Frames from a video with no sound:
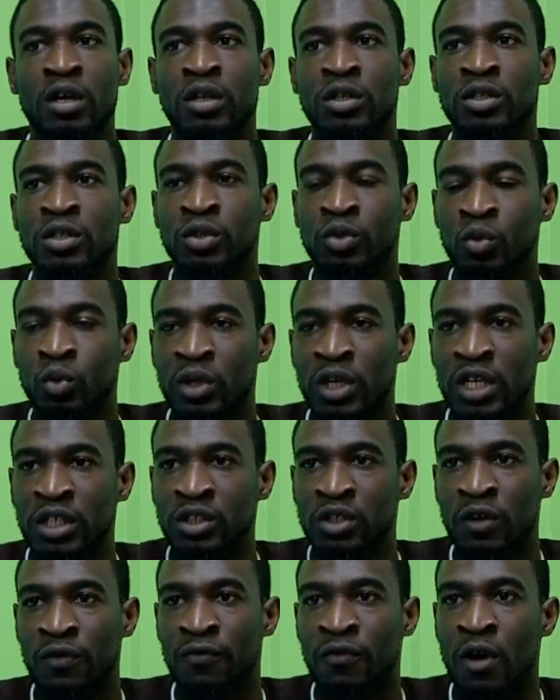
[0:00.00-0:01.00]
students
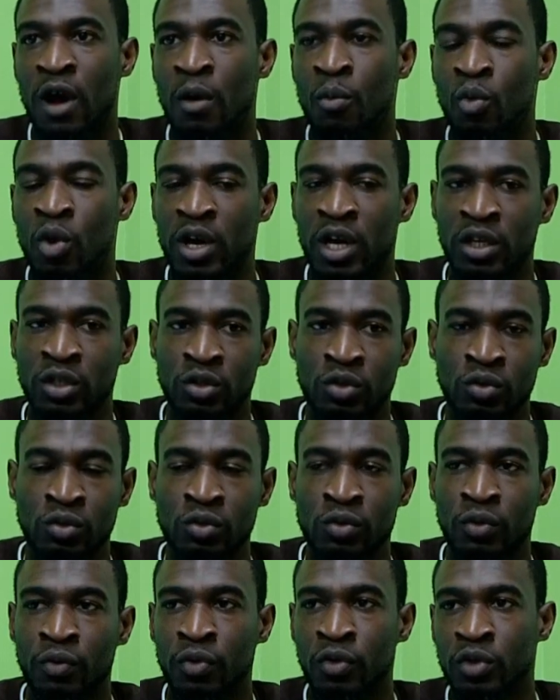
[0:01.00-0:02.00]
of Form 1 and 2,
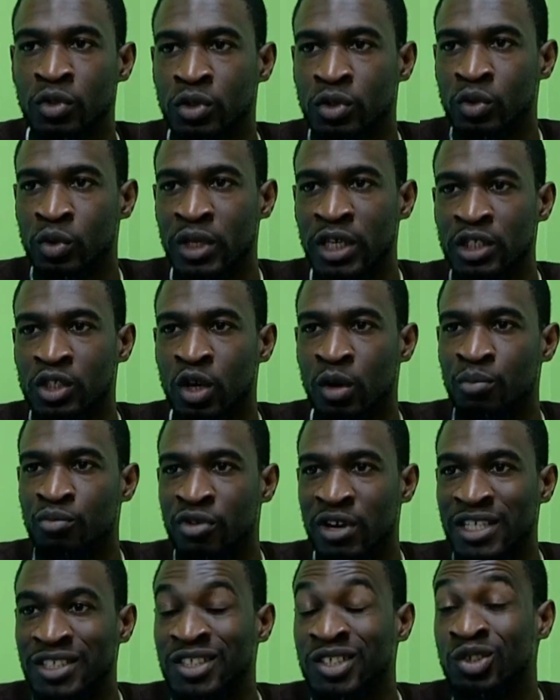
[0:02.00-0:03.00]
those students
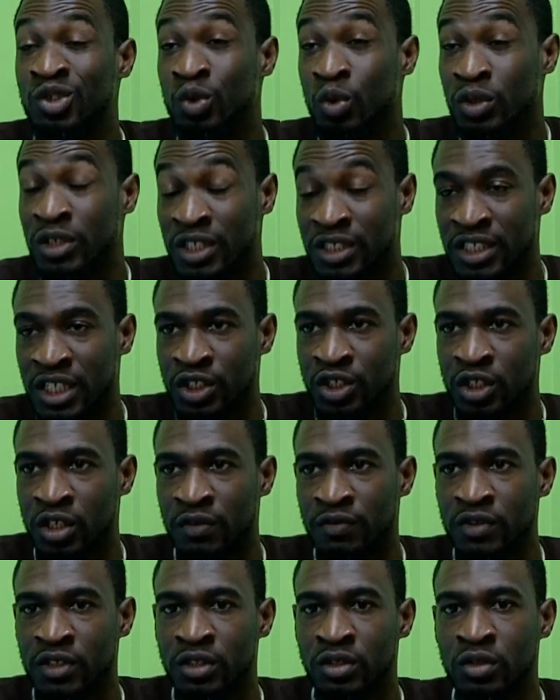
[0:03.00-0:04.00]
comprise the junior section of
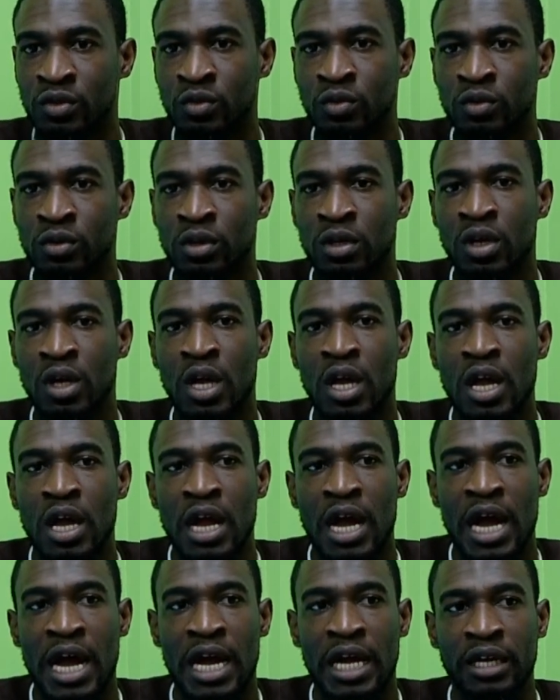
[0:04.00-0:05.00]
the school,
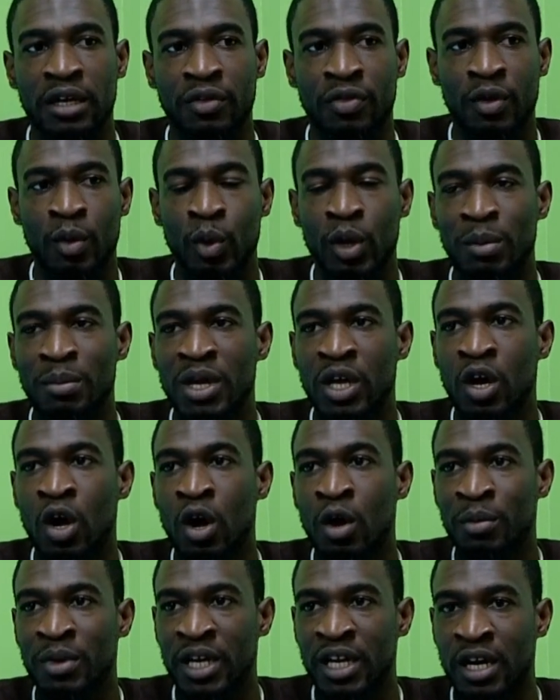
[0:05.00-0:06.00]
and they will be
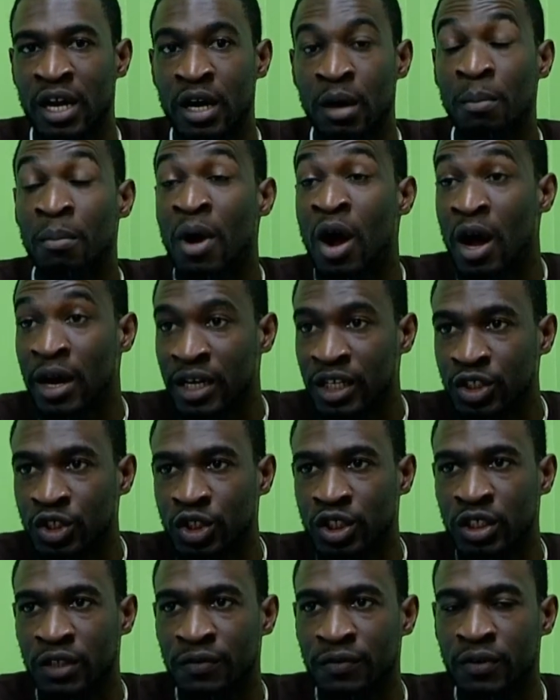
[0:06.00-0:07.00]
coming in on a morning
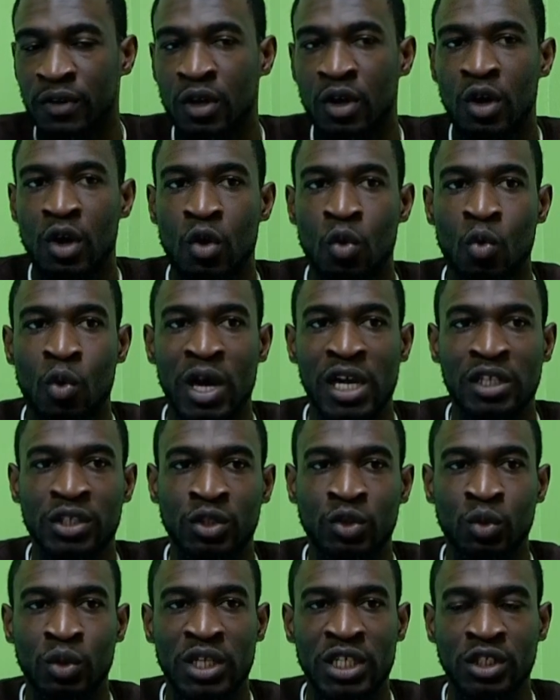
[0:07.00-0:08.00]
shift, while
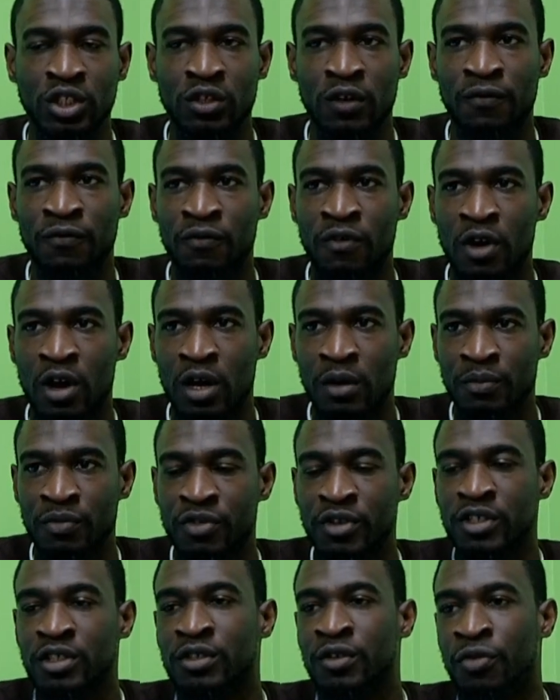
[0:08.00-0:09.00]
students of Forms
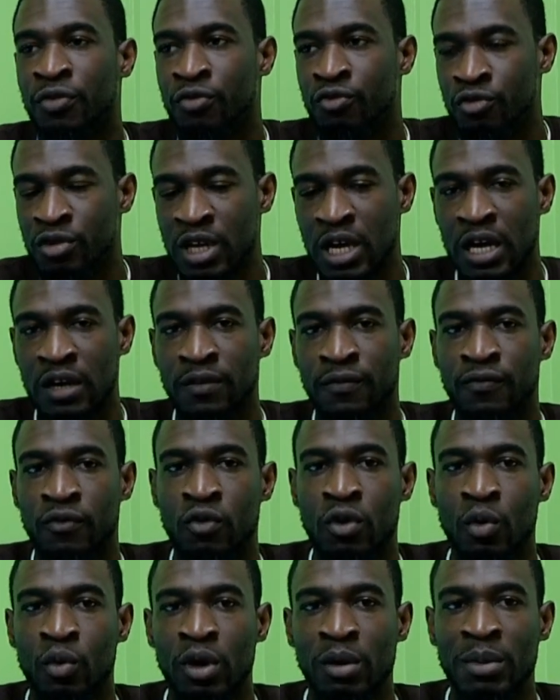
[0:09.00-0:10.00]
3 and
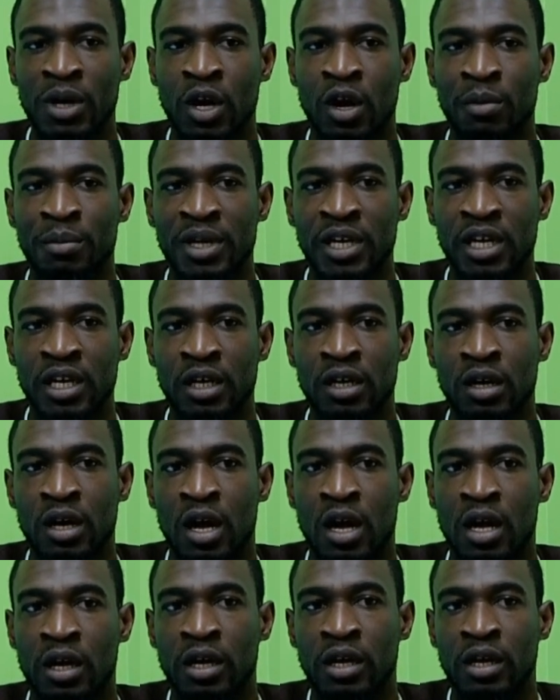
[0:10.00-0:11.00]
4 will be coming in
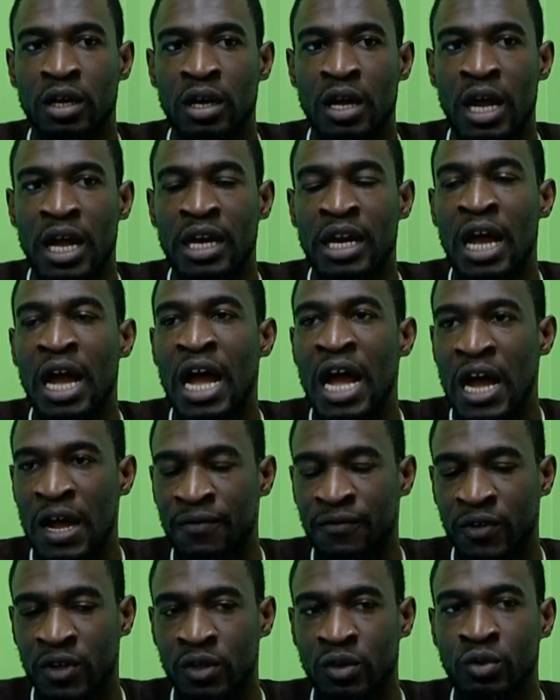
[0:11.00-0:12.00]
on an
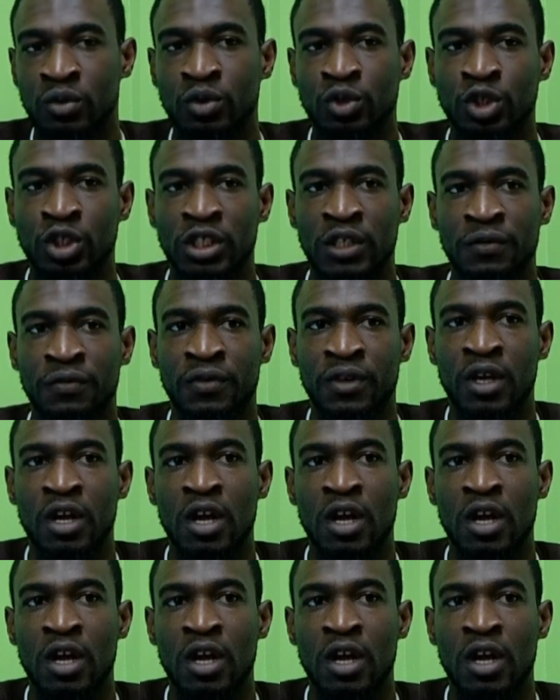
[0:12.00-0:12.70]
afternoon shift.